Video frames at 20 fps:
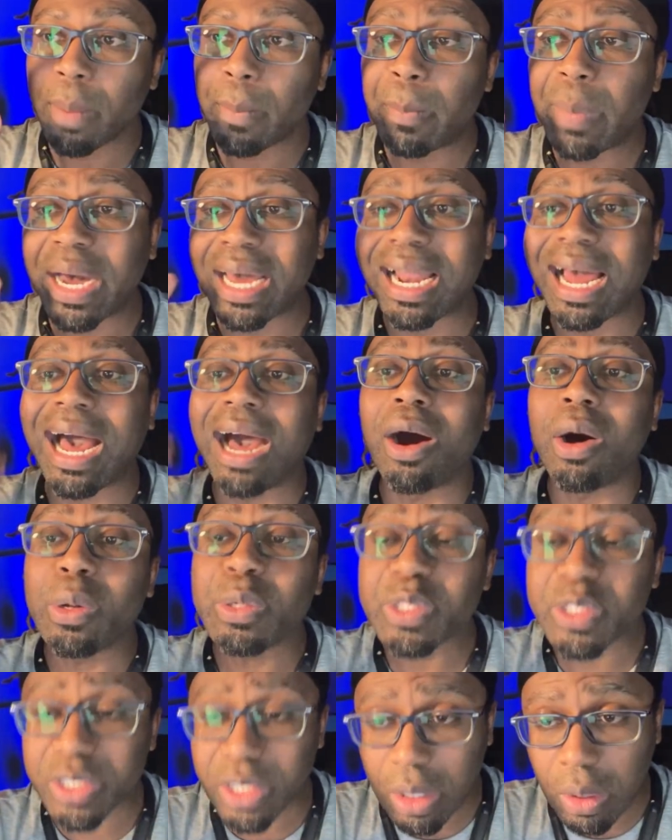But
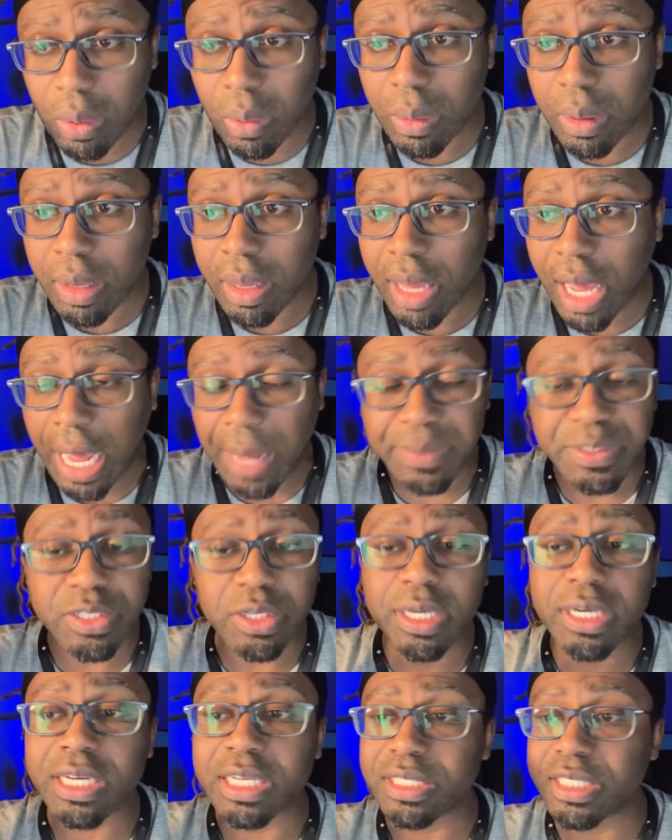also, I'm still
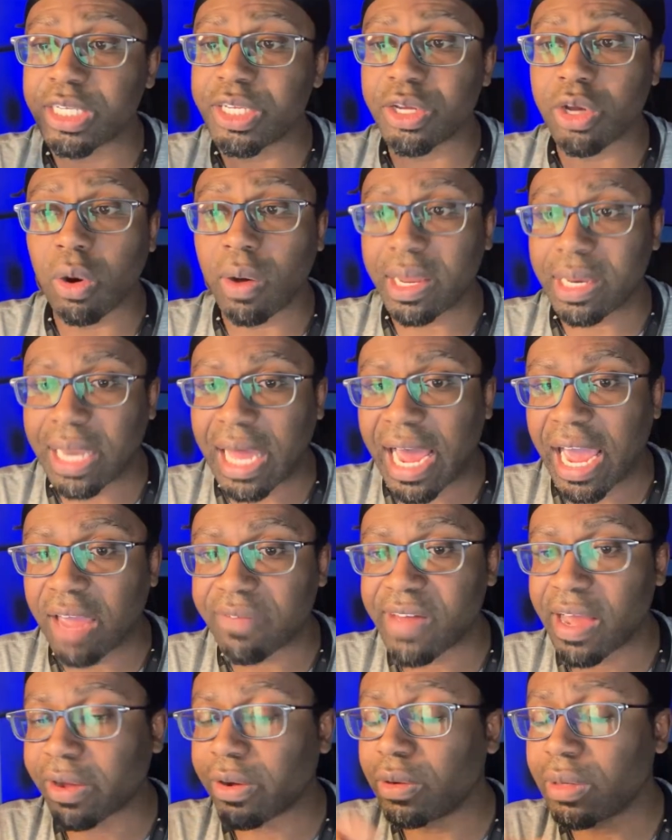going to continue going live.
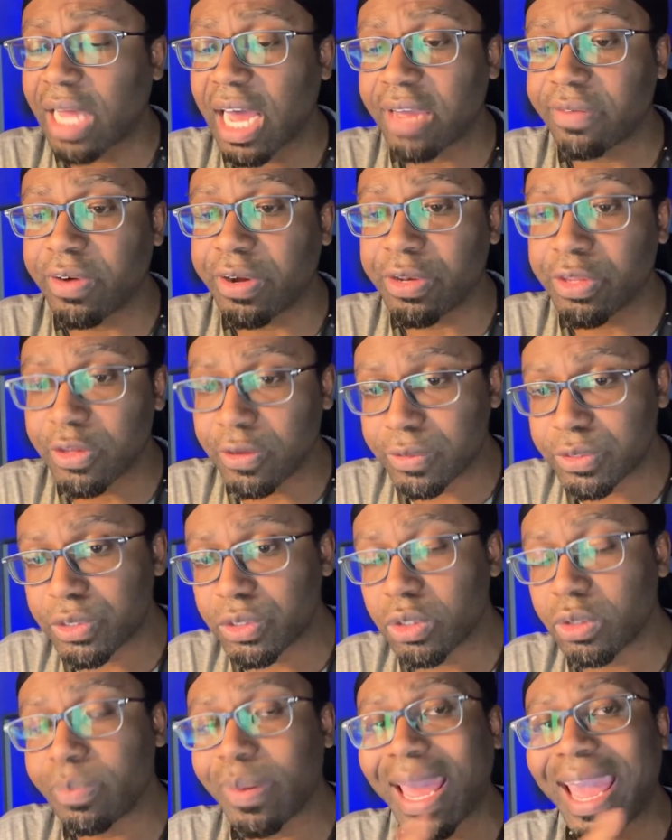I go live on
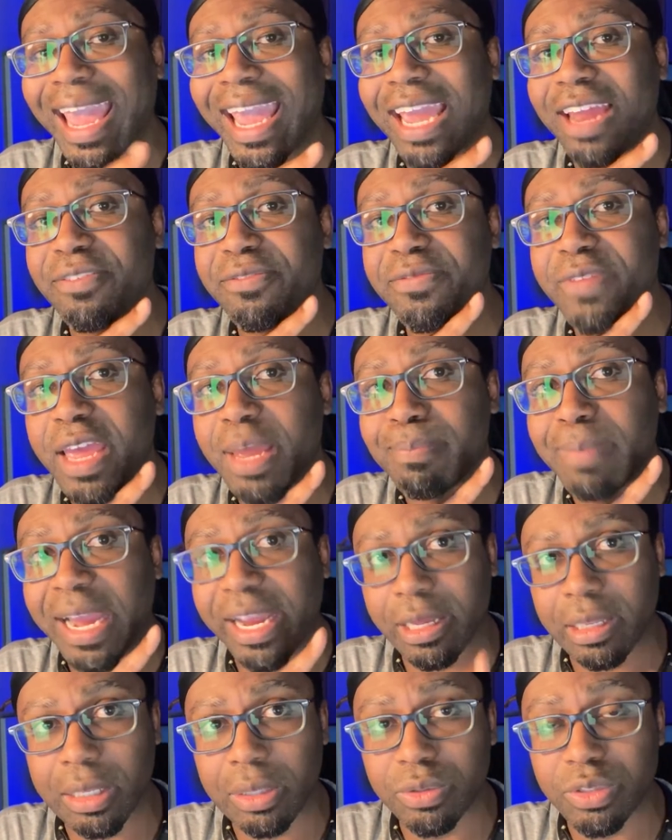YouTube and in my
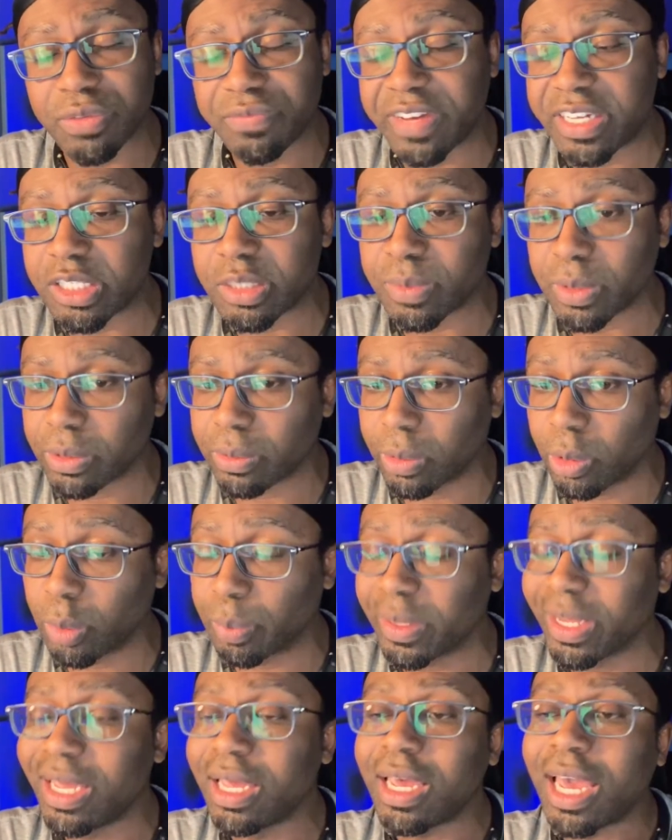closed Facebook
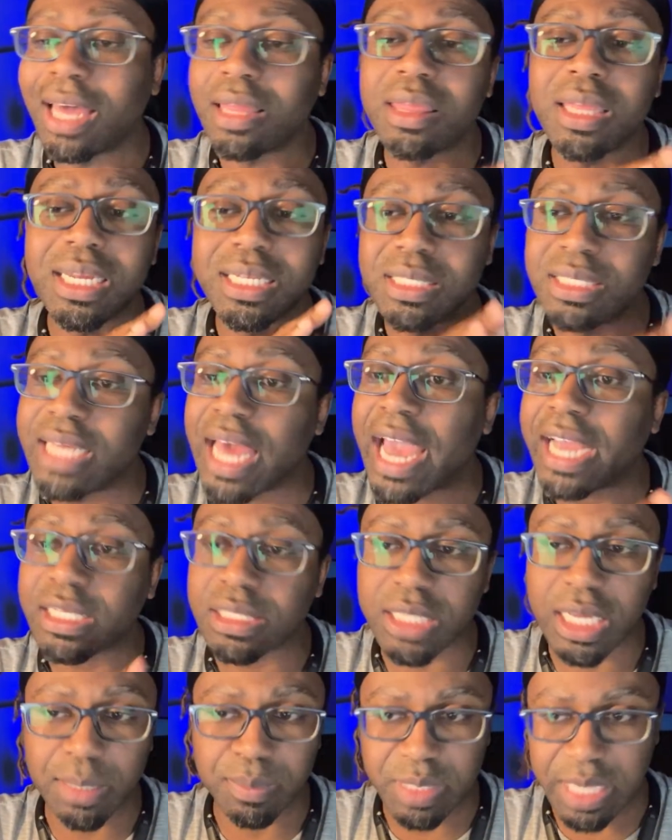group at the exact
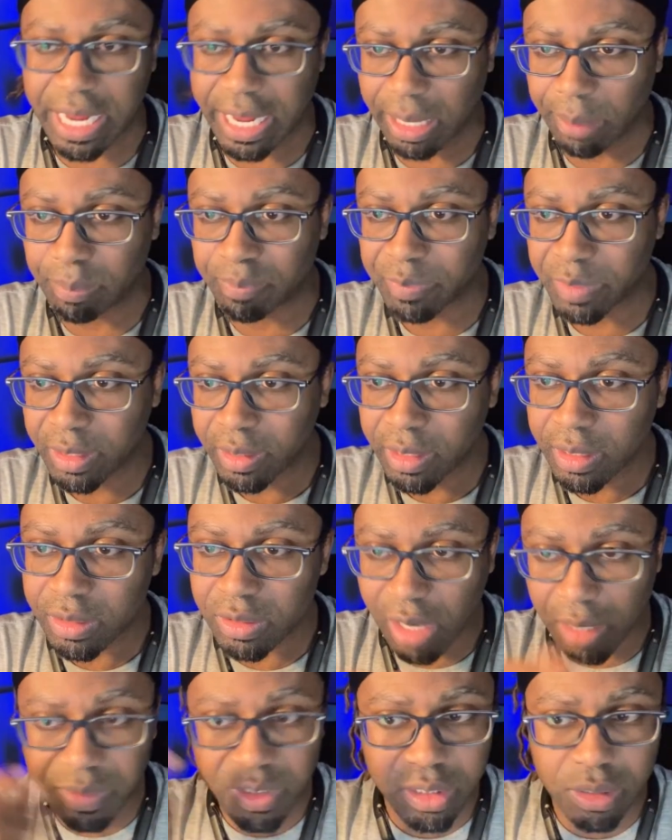same time.
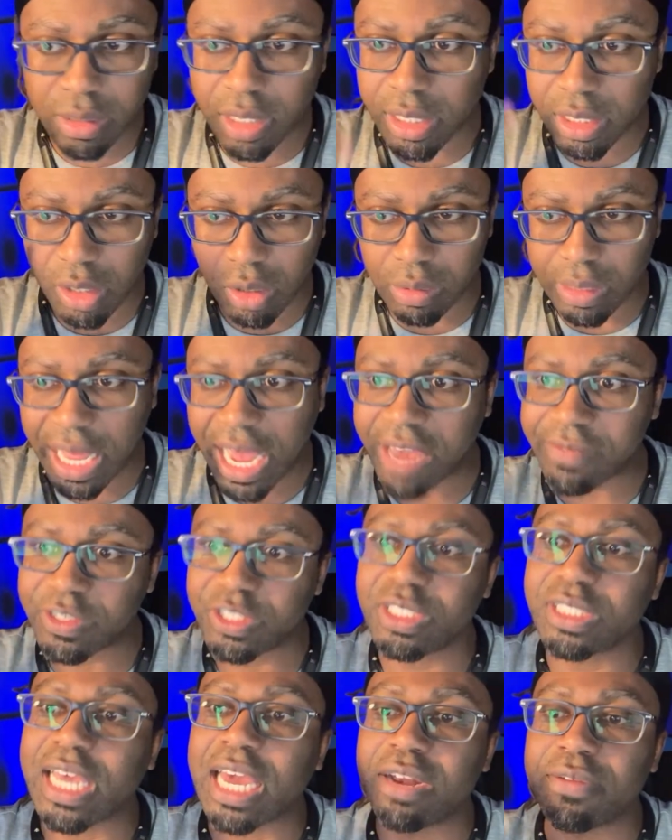So I'm still going to go live. You
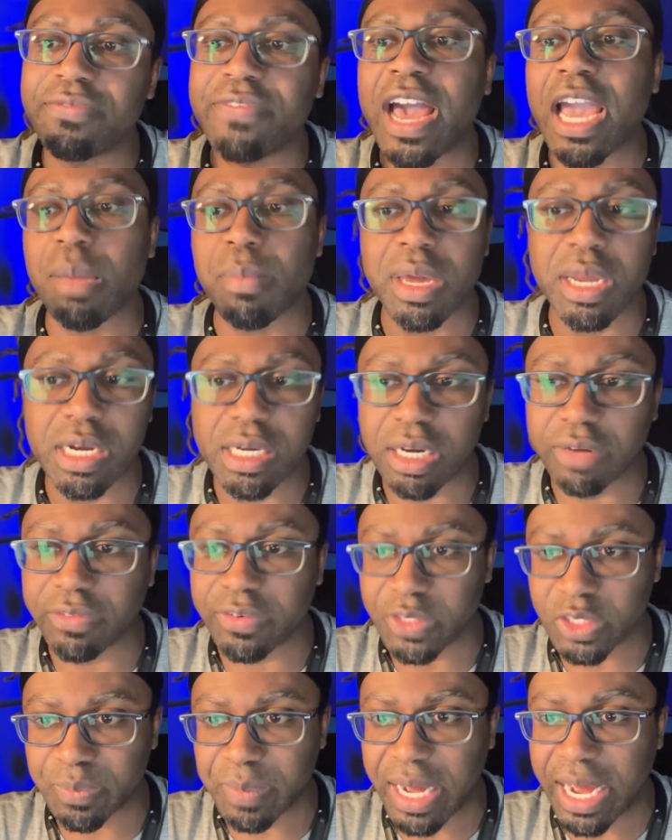just got to find me in a
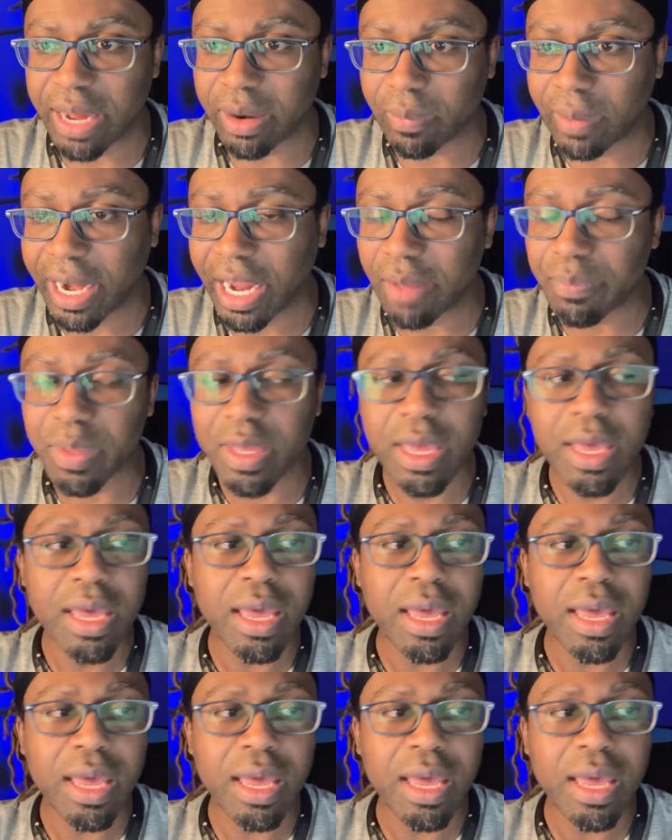different spot, right?